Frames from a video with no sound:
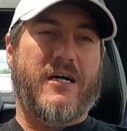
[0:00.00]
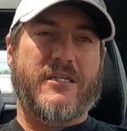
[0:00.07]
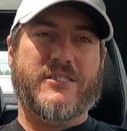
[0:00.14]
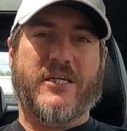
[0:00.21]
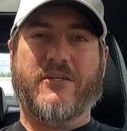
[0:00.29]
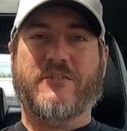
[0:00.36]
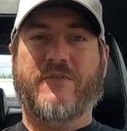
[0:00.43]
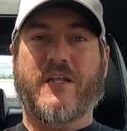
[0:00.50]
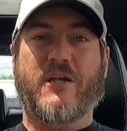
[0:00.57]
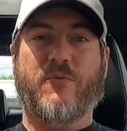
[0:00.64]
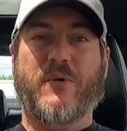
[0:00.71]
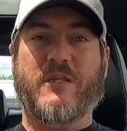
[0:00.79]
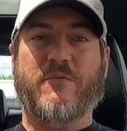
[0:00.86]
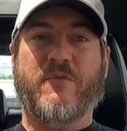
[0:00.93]
share this video
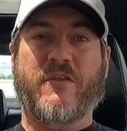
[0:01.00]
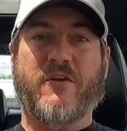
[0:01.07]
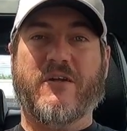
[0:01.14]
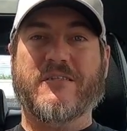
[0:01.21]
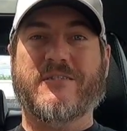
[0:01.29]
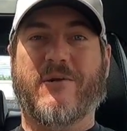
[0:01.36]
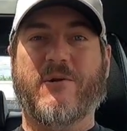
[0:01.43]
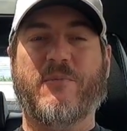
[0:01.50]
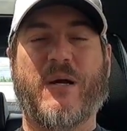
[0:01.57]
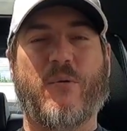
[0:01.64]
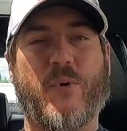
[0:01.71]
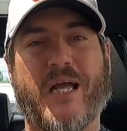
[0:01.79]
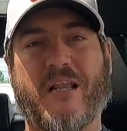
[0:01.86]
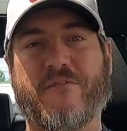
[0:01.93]
with them if they're concerned about
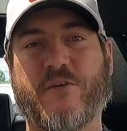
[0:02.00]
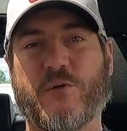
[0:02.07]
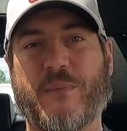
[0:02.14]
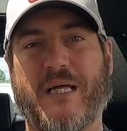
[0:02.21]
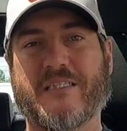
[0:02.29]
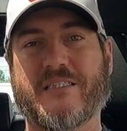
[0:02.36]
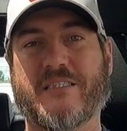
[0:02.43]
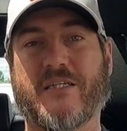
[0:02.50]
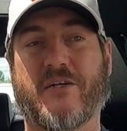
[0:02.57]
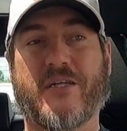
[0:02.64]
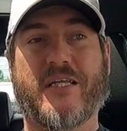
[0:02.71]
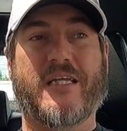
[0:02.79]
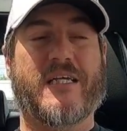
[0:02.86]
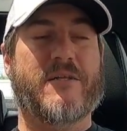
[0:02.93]
what kind of fuel mileage it's
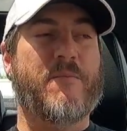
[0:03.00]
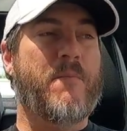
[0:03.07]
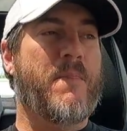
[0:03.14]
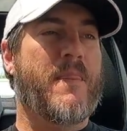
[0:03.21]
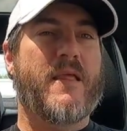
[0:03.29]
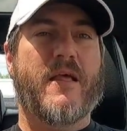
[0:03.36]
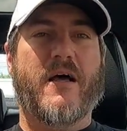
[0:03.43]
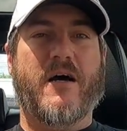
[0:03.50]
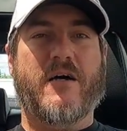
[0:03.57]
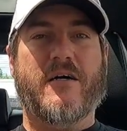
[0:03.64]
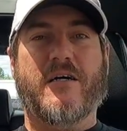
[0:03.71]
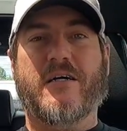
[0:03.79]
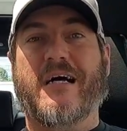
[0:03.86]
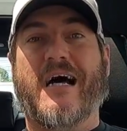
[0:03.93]
going to get.
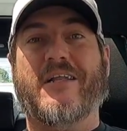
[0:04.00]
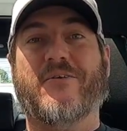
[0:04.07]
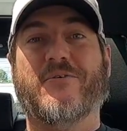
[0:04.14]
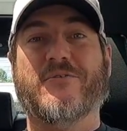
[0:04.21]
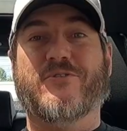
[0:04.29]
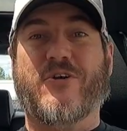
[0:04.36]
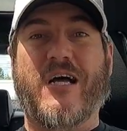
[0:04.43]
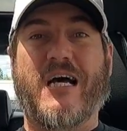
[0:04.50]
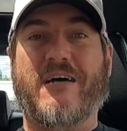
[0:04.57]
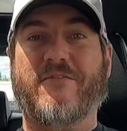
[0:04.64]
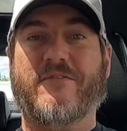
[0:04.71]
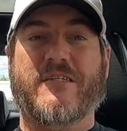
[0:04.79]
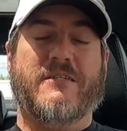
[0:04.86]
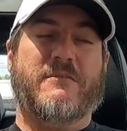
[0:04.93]
I don't
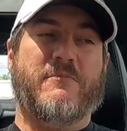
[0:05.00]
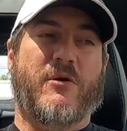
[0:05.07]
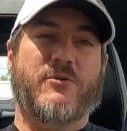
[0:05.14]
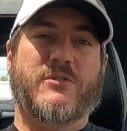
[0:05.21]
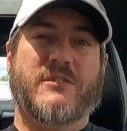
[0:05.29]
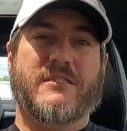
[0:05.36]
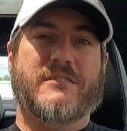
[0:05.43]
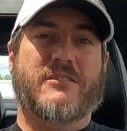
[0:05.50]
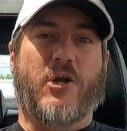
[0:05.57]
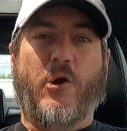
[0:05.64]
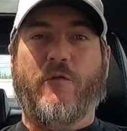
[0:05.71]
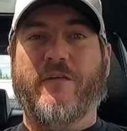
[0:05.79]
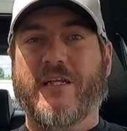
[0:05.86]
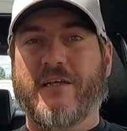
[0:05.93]
drive the most
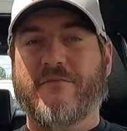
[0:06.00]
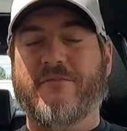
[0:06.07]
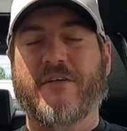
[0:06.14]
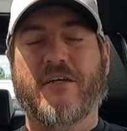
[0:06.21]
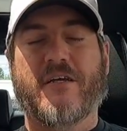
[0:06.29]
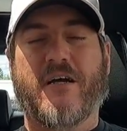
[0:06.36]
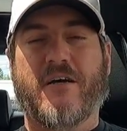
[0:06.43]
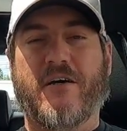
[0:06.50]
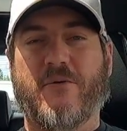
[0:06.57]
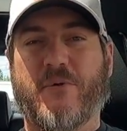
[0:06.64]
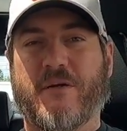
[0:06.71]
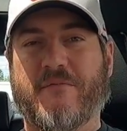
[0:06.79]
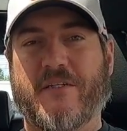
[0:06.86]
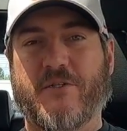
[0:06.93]
conservative
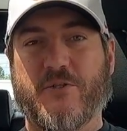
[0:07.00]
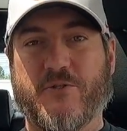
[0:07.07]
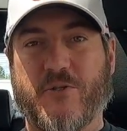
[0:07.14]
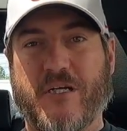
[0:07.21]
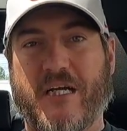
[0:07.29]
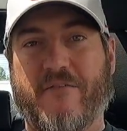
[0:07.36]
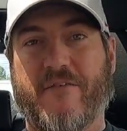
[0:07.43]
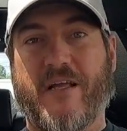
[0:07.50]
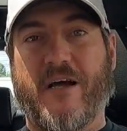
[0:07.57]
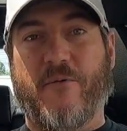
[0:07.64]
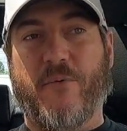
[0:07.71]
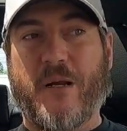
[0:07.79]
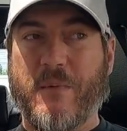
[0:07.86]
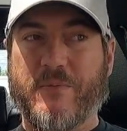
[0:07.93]
whenever I do drive. Now,
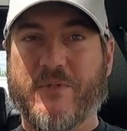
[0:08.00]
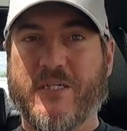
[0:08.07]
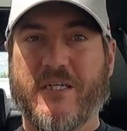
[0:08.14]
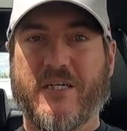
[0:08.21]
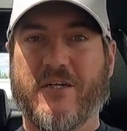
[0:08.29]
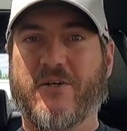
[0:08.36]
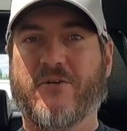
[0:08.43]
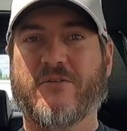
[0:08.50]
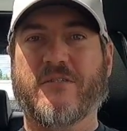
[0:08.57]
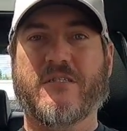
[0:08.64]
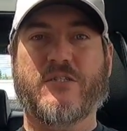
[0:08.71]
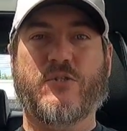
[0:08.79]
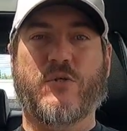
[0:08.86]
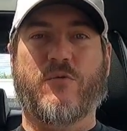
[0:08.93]
when I'm up there
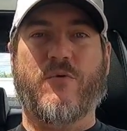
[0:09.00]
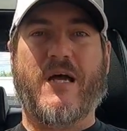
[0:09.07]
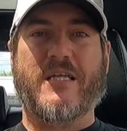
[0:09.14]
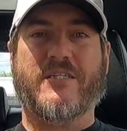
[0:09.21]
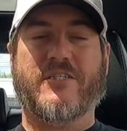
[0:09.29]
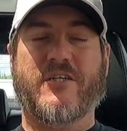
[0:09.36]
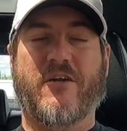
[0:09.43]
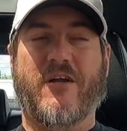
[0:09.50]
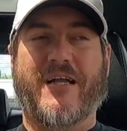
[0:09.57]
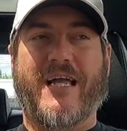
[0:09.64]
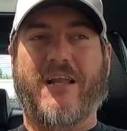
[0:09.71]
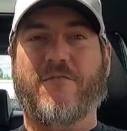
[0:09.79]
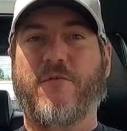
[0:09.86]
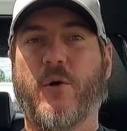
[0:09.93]
doing RideShare, I
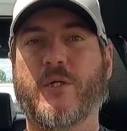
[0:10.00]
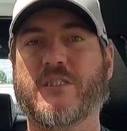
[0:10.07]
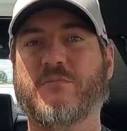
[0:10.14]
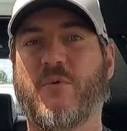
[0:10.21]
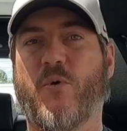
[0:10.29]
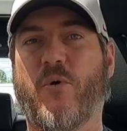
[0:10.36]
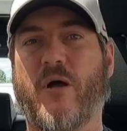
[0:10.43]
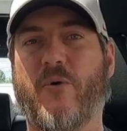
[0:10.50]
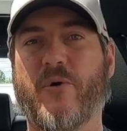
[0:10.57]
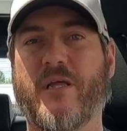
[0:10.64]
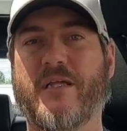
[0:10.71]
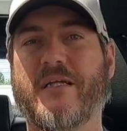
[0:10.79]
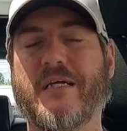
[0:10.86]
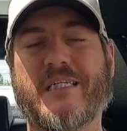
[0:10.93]
kind of focus more on
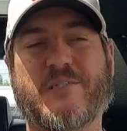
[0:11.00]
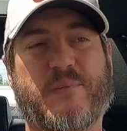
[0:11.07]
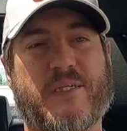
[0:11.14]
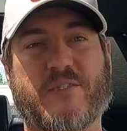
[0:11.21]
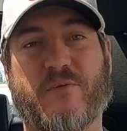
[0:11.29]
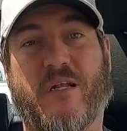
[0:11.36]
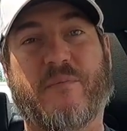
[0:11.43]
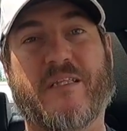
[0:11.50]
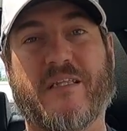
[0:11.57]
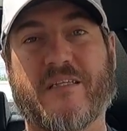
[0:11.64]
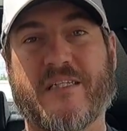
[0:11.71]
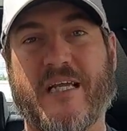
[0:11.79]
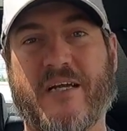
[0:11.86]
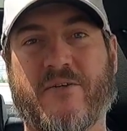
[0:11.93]
it, especially when I'm in the
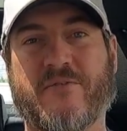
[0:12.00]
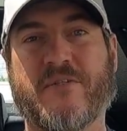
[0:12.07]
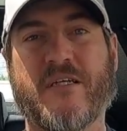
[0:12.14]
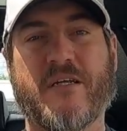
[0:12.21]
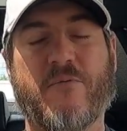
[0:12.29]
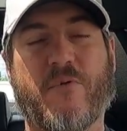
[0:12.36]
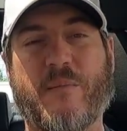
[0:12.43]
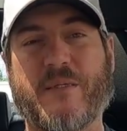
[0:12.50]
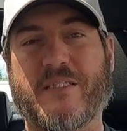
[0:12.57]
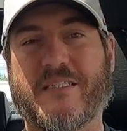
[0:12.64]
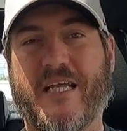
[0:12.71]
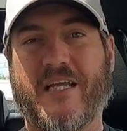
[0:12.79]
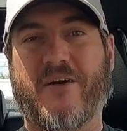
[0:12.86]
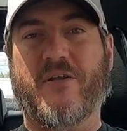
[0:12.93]
town. When I'm in
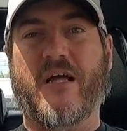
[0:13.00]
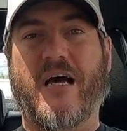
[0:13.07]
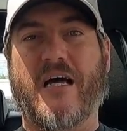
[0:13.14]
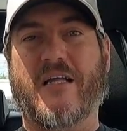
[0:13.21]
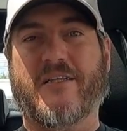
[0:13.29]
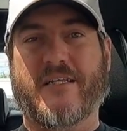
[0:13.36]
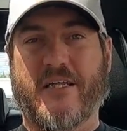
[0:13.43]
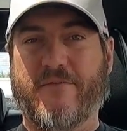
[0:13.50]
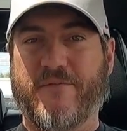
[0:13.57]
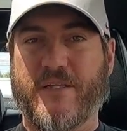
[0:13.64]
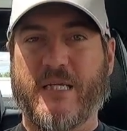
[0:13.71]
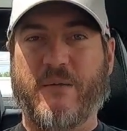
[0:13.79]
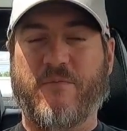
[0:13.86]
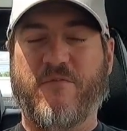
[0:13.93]
town, I
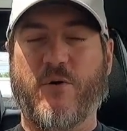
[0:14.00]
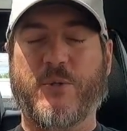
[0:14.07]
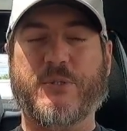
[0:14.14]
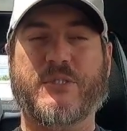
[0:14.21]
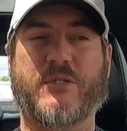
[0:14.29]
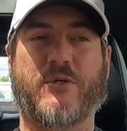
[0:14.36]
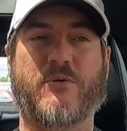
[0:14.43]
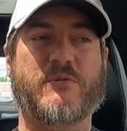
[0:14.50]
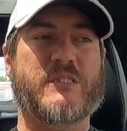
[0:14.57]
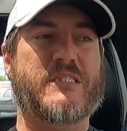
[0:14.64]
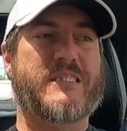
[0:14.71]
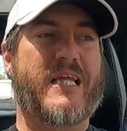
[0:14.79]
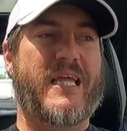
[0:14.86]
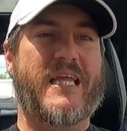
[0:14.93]
definitely focus on
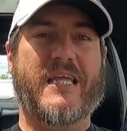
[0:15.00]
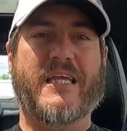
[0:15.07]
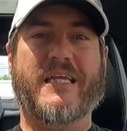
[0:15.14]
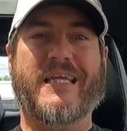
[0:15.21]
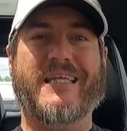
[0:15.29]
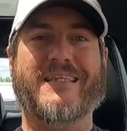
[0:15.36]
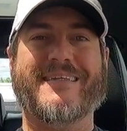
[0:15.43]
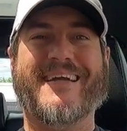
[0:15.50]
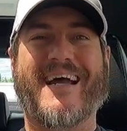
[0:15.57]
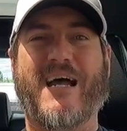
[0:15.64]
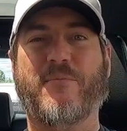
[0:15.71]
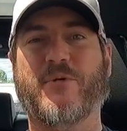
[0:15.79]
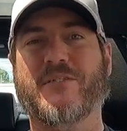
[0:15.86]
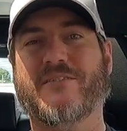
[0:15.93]
staying in the
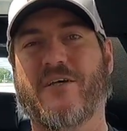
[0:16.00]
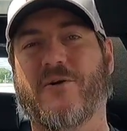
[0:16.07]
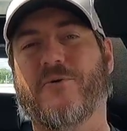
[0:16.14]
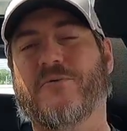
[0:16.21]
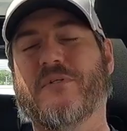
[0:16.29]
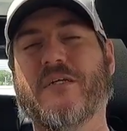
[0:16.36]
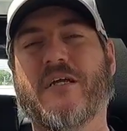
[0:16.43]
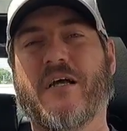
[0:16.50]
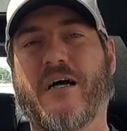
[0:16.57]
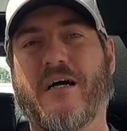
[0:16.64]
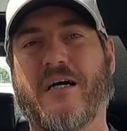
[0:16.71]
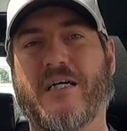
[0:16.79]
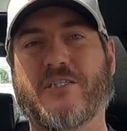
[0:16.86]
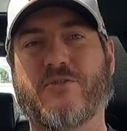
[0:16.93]
hybrid zone,
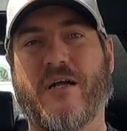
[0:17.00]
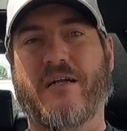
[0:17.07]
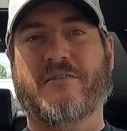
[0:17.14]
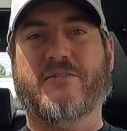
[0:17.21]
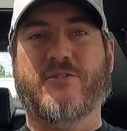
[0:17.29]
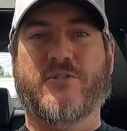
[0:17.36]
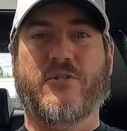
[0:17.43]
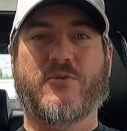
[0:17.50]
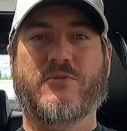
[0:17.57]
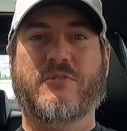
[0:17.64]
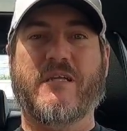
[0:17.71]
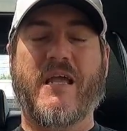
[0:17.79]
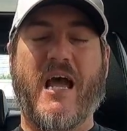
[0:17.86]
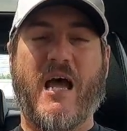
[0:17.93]
trying to use
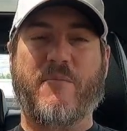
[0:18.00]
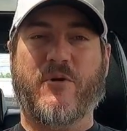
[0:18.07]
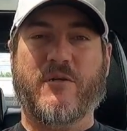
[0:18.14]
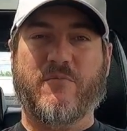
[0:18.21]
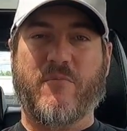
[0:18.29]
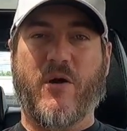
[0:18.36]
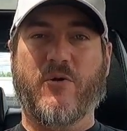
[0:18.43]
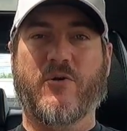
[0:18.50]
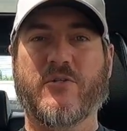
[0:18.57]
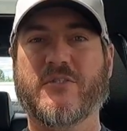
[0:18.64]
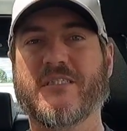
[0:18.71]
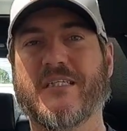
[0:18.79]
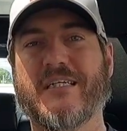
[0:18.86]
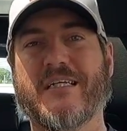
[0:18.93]
the hybrid
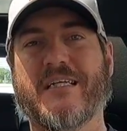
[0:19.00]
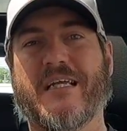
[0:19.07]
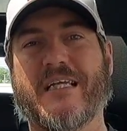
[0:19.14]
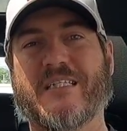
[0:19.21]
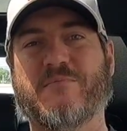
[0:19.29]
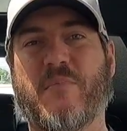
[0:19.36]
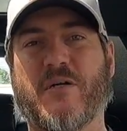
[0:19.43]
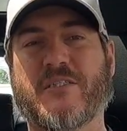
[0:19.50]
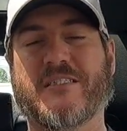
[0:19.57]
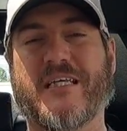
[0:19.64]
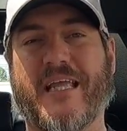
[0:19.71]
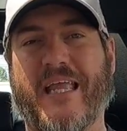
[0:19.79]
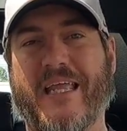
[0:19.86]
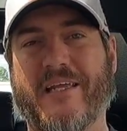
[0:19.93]
motors as much as
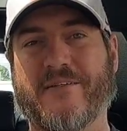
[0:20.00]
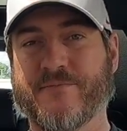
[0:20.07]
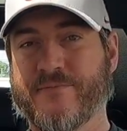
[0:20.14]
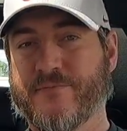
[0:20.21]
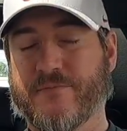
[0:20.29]
I can.